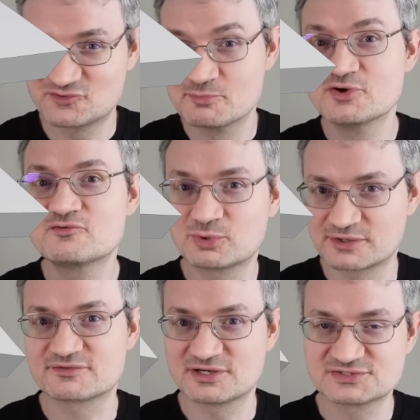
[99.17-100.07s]
remove one
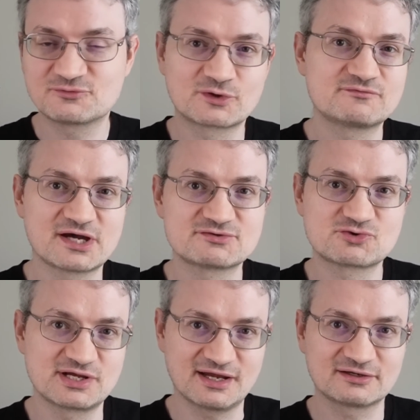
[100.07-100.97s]
of those 45
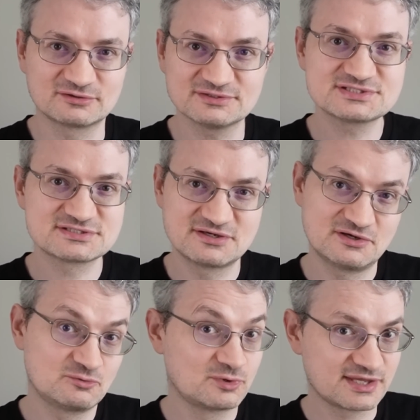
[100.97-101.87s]
degree angles
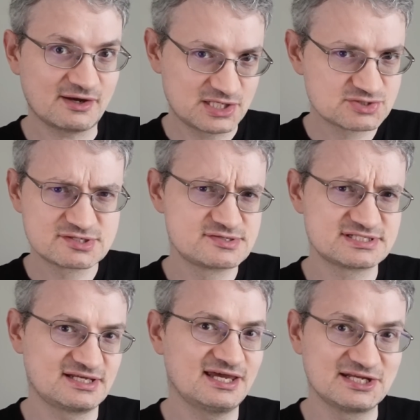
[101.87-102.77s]
without
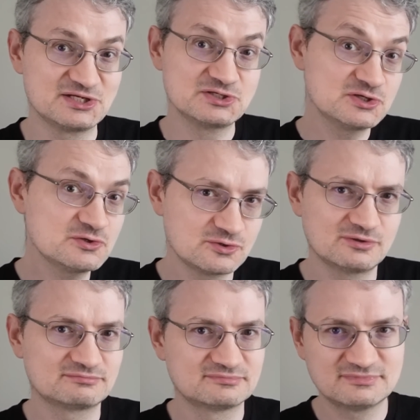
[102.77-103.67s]
introducing any
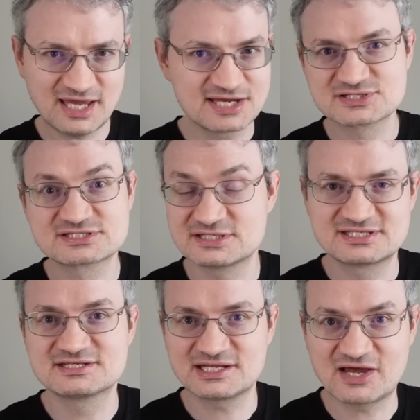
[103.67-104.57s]
new edges that
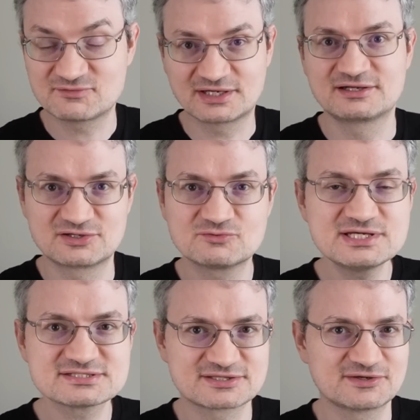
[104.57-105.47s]
didn't have 90
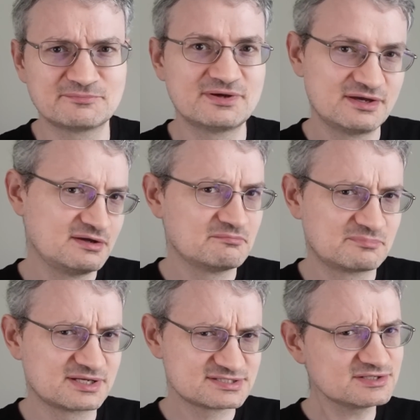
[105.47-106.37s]
degrees at them,
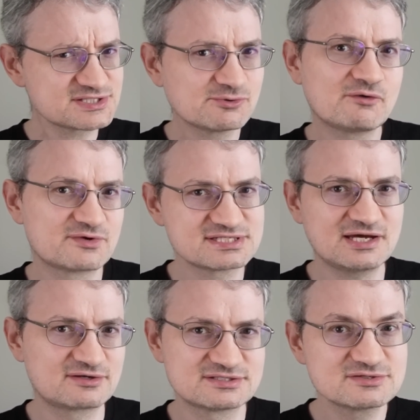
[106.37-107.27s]
but it's not so obvious
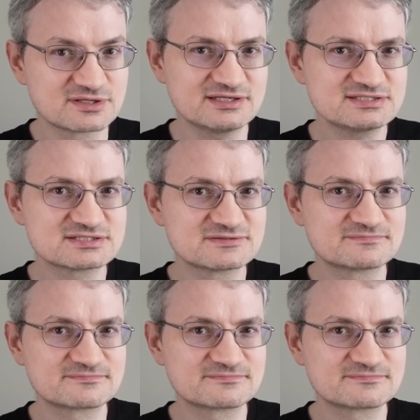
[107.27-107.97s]
how to do this.